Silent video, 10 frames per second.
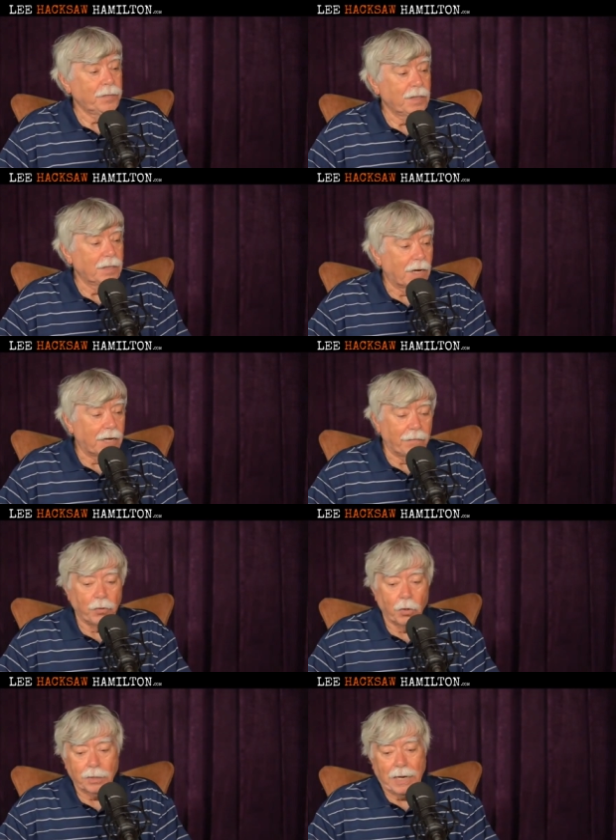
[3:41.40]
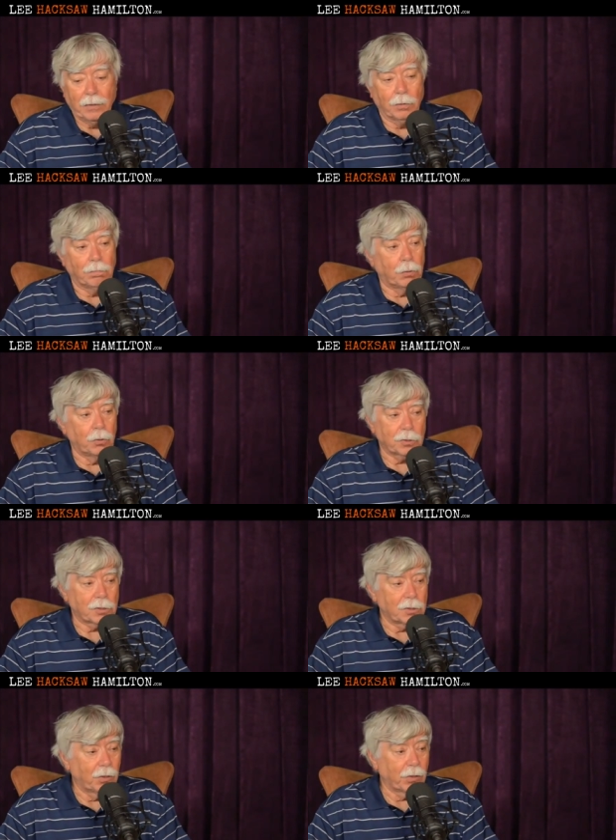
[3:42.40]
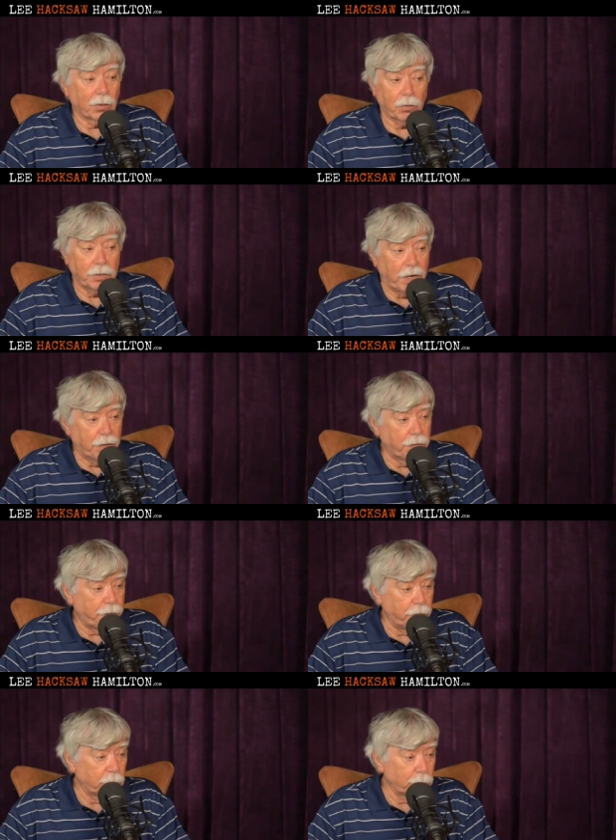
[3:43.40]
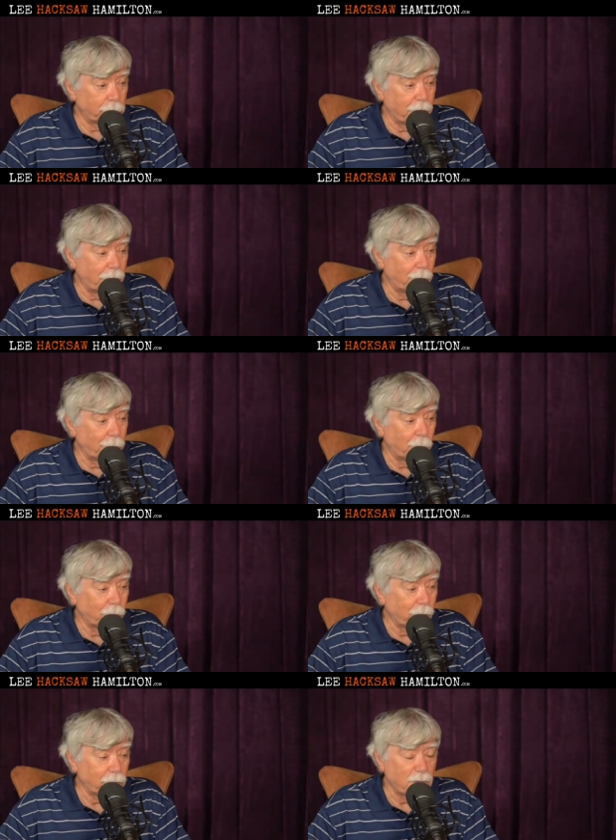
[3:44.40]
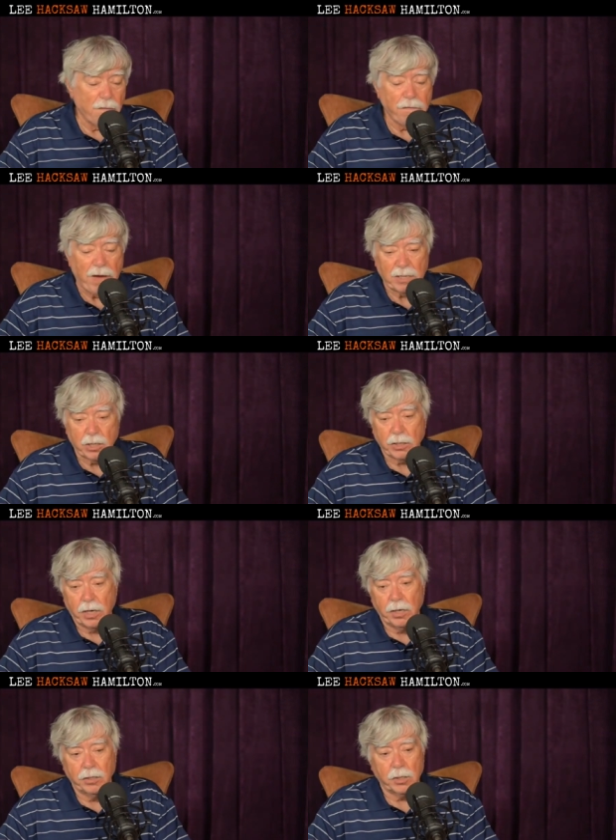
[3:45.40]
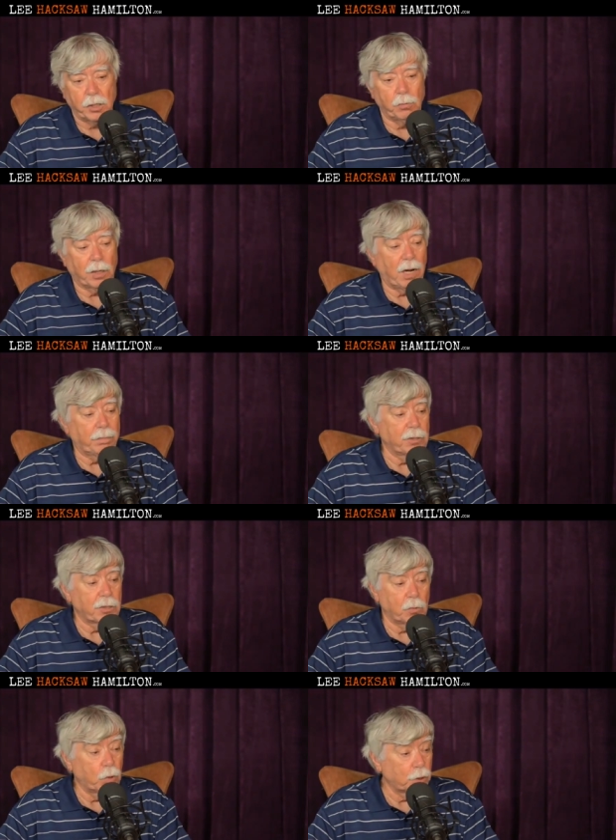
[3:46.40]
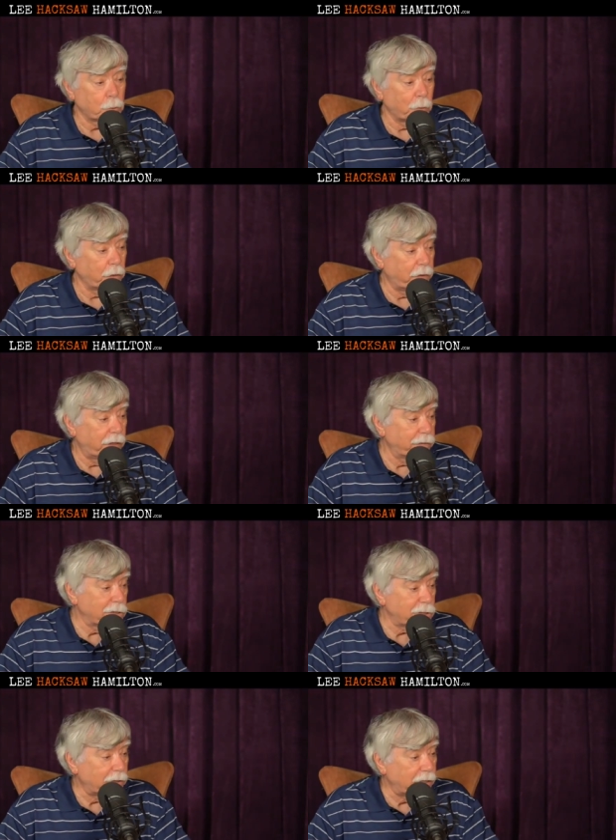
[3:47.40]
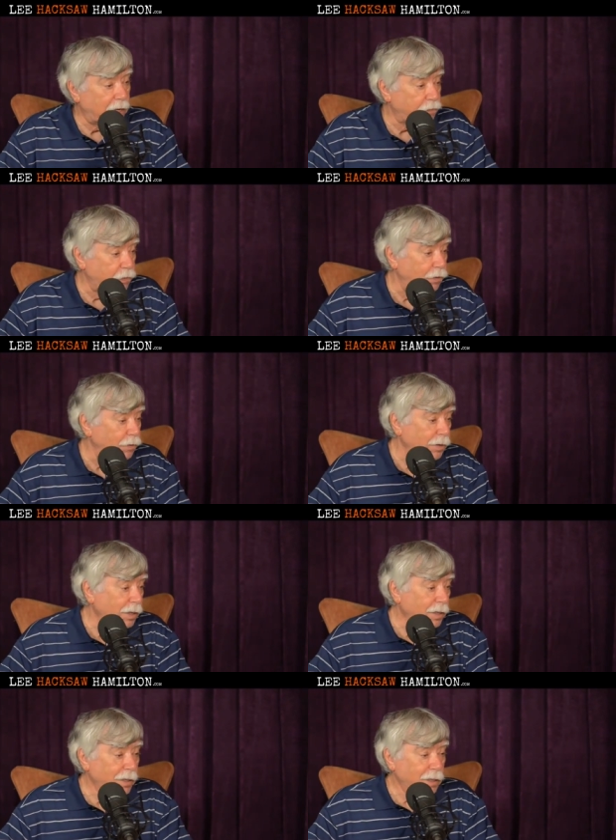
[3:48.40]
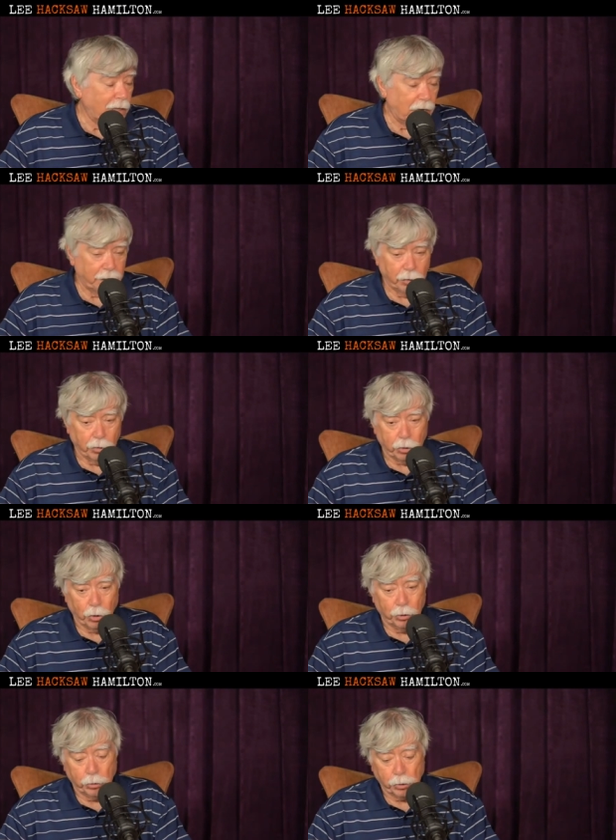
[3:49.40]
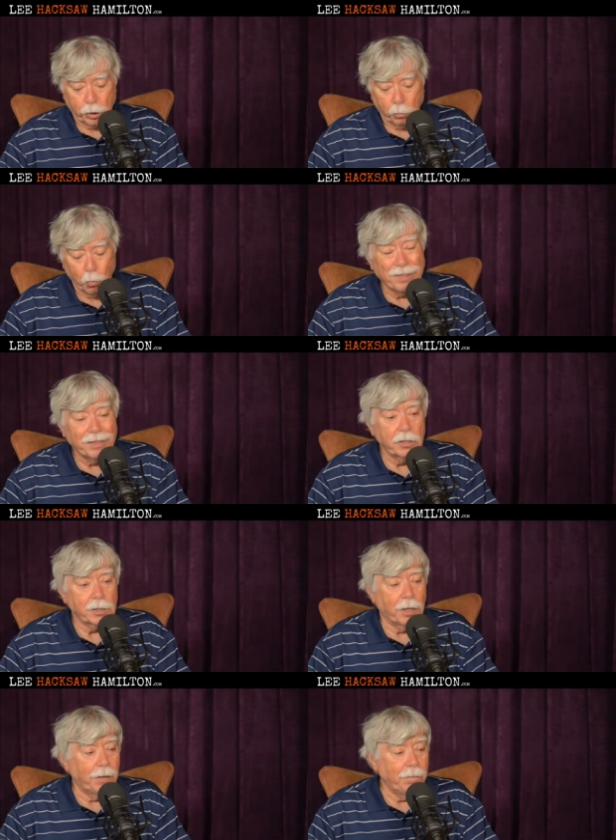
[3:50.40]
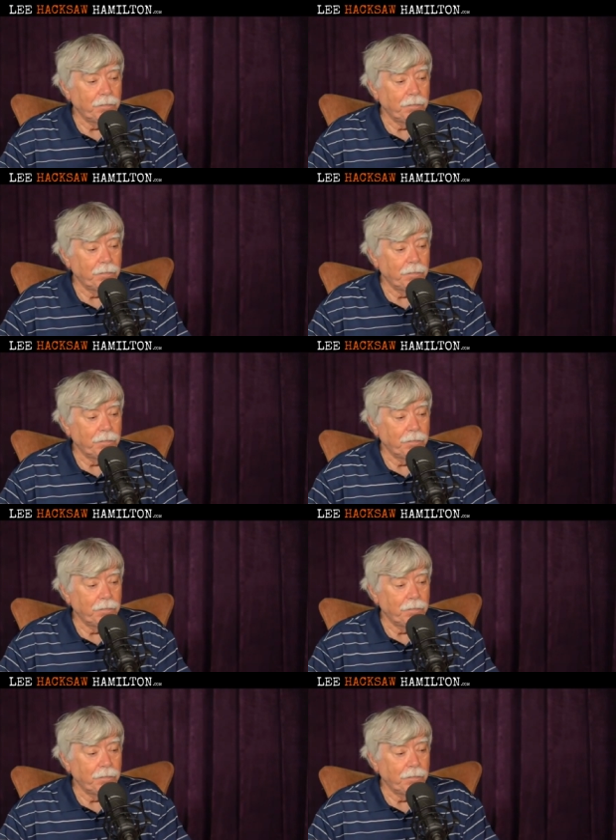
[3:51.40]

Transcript: I have no doubt the Bolts are going to go down the field with Kellen Moore. We're fascinated to see what happens at one twenty-five on Sunday afternoon. I think the Chargers can win this game.